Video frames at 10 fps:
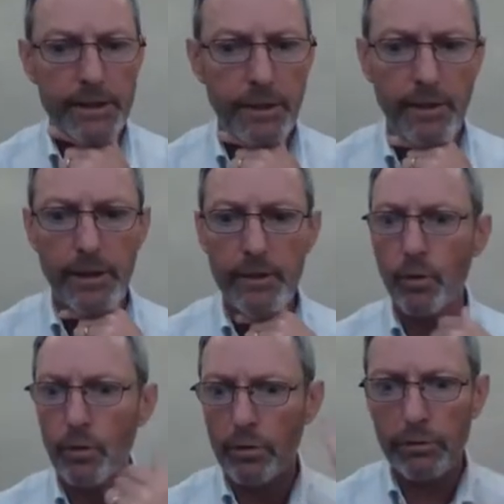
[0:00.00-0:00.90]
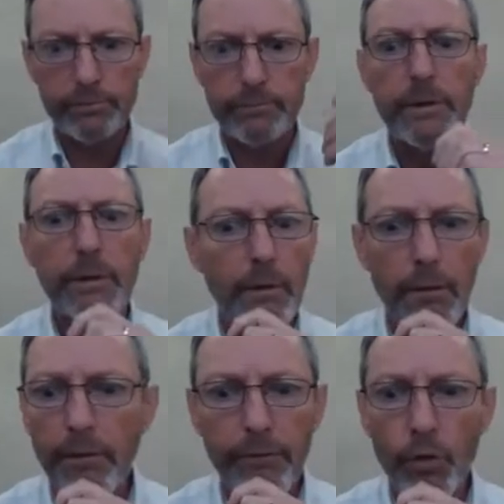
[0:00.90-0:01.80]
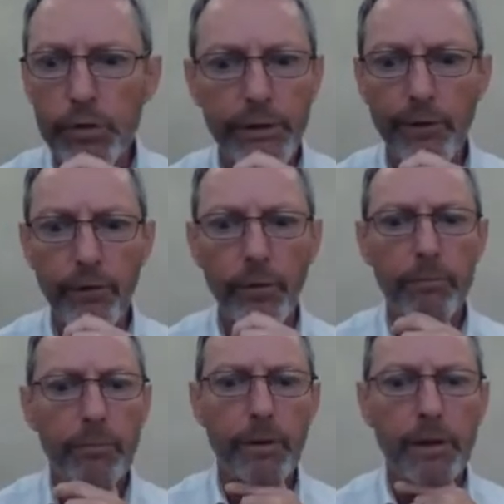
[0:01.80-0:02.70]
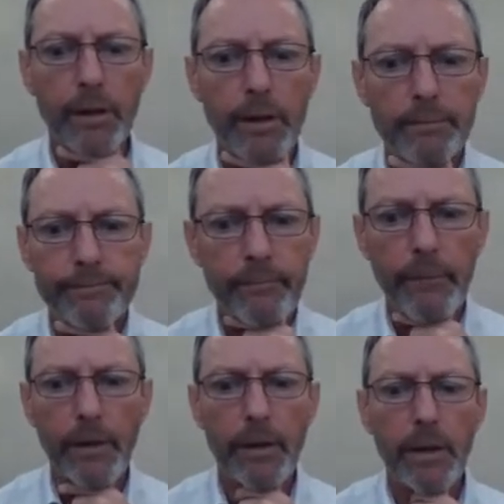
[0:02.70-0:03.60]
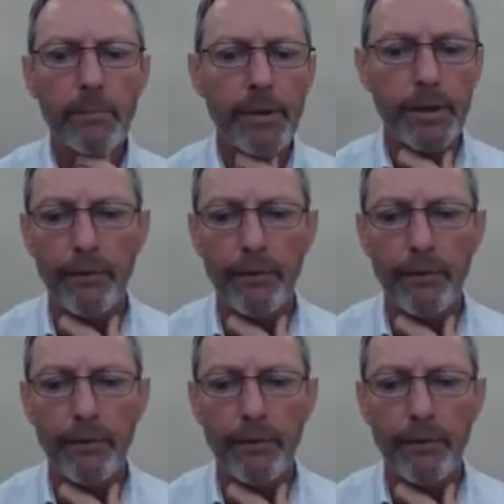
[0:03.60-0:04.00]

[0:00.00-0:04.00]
So that's all 40 of them. Uh, uh, but